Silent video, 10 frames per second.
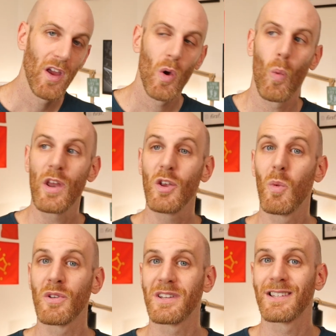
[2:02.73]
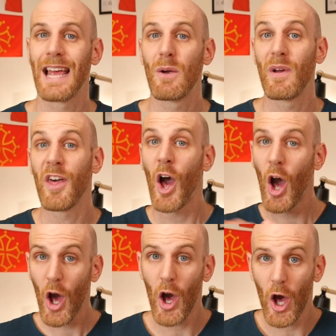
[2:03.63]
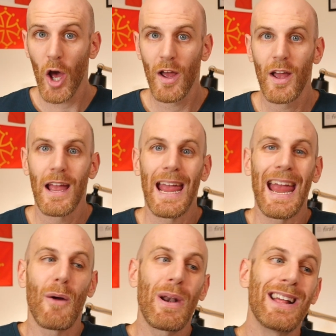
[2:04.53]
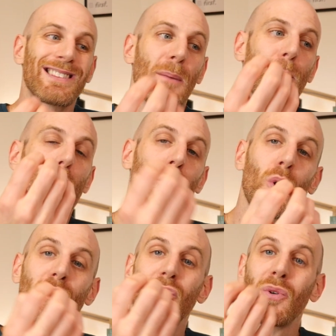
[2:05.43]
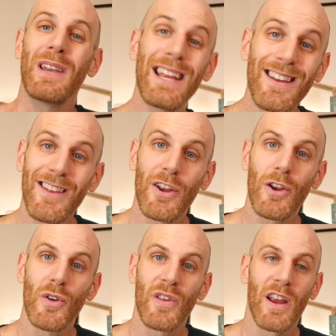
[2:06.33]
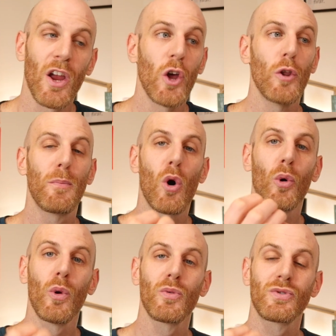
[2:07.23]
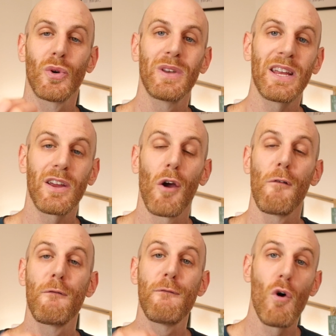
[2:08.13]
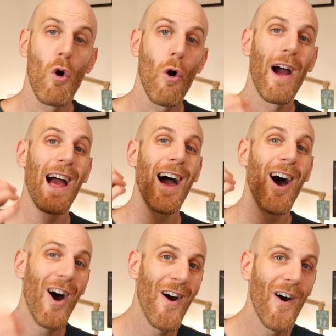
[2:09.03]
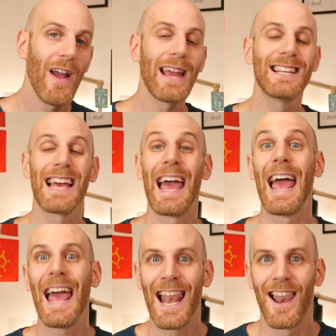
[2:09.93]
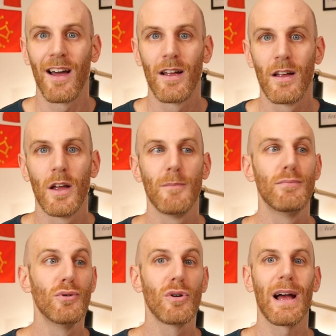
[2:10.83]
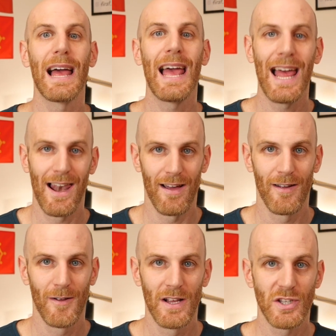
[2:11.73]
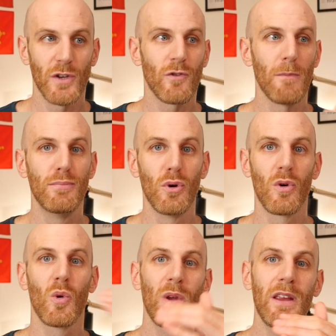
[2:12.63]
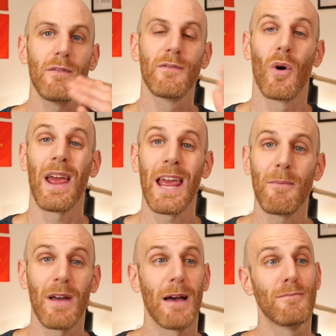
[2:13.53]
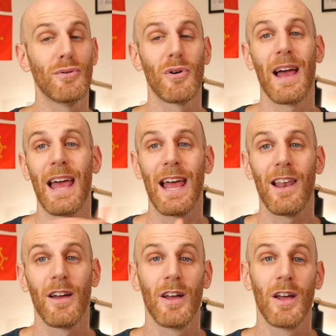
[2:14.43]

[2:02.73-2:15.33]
when you want to say with her, when it's a pronom tonique that you're using, the pronom tonique for her is elle, pour elle. So you've got pour lui for him and pour elle